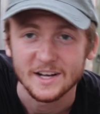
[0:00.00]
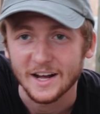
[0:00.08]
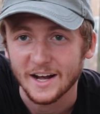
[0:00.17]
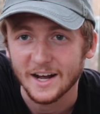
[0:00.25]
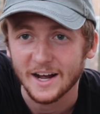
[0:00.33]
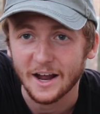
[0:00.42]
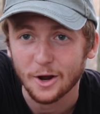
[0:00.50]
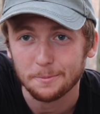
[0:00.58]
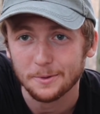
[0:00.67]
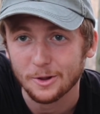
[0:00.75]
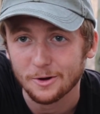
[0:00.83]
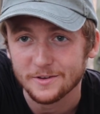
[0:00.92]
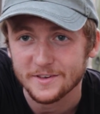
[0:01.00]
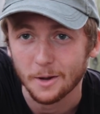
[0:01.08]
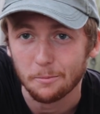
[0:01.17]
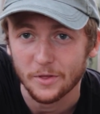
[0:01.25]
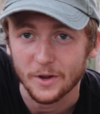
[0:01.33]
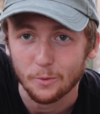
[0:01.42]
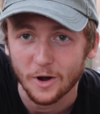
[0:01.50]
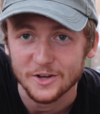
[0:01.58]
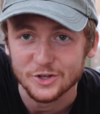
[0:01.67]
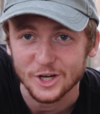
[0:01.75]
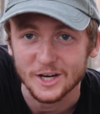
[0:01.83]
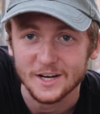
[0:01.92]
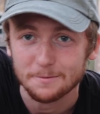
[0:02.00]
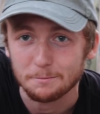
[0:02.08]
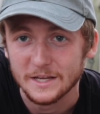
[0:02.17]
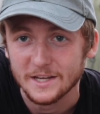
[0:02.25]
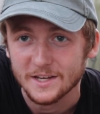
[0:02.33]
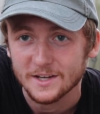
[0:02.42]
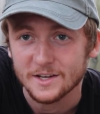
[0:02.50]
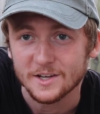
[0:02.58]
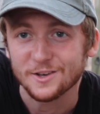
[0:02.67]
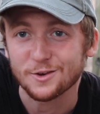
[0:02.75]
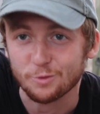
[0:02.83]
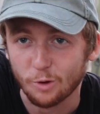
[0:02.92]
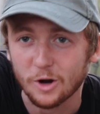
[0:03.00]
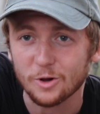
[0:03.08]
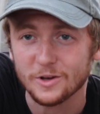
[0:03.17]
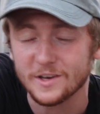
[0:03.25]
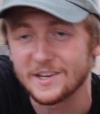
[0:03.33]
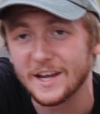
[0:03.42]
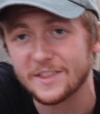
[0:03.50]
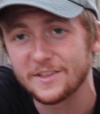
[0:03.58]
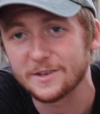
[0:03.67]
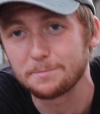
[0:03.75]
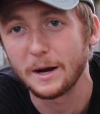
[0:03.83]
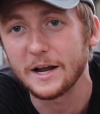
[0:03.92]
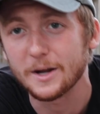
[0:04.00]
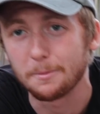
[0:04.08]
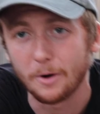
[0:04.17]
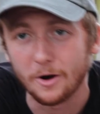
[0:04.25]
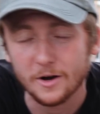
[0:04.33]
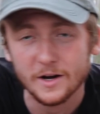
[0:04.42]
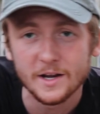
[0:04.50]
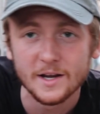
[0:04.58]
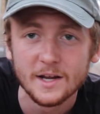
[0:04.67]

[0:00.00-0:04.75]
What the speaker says: I hope you learned something watching me struggle to take this bike apart,